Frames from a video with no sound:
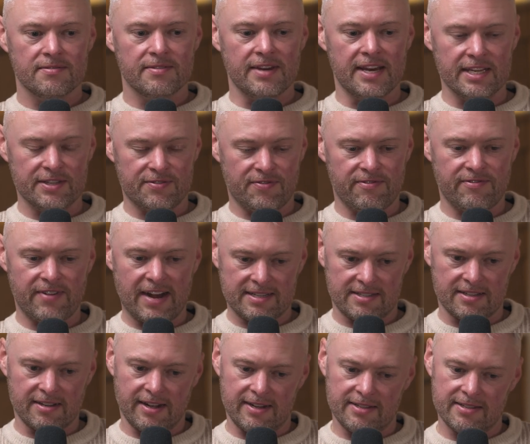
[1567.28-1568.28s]
it's
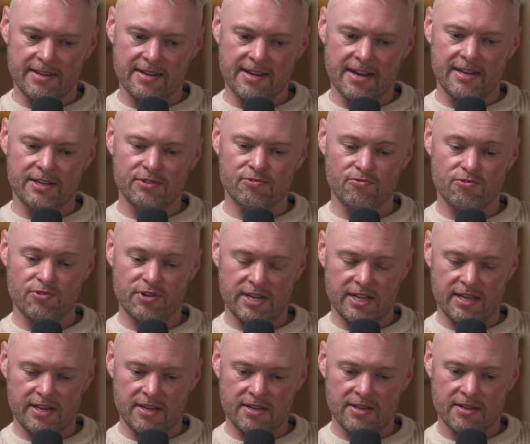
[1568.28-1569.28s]
fascinating, and it's
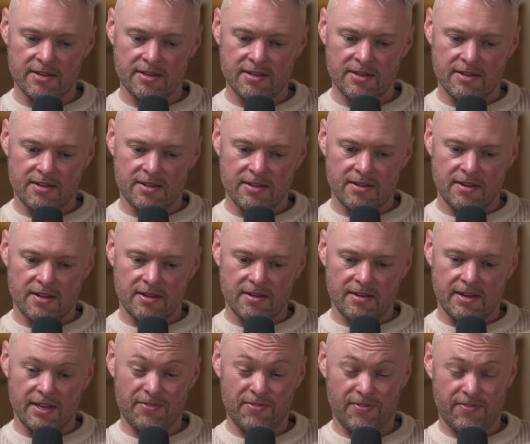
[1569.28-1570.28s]

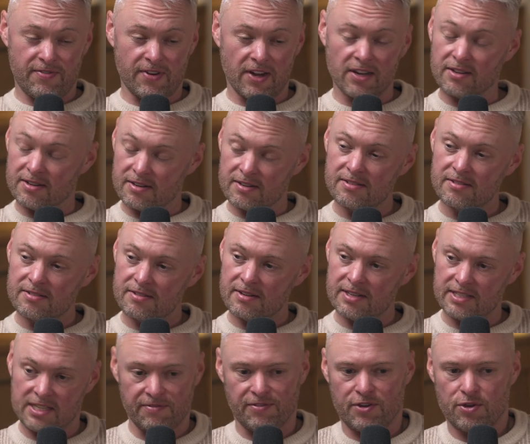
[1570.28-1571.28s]
fun.
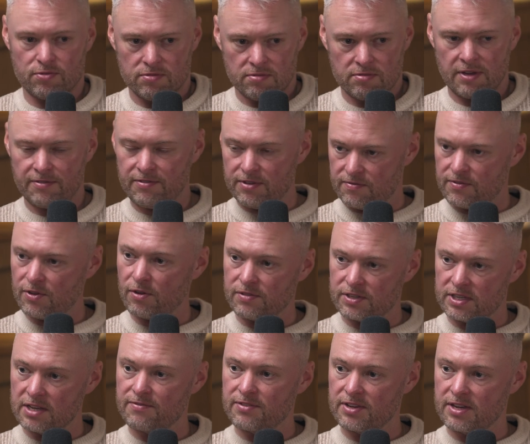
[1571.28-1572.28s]
It's difficult if you
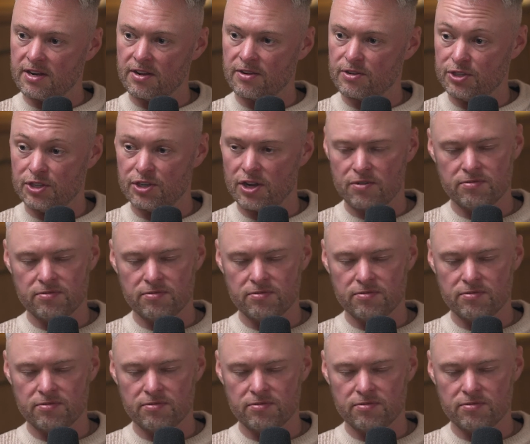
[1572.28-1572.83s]
because you don't,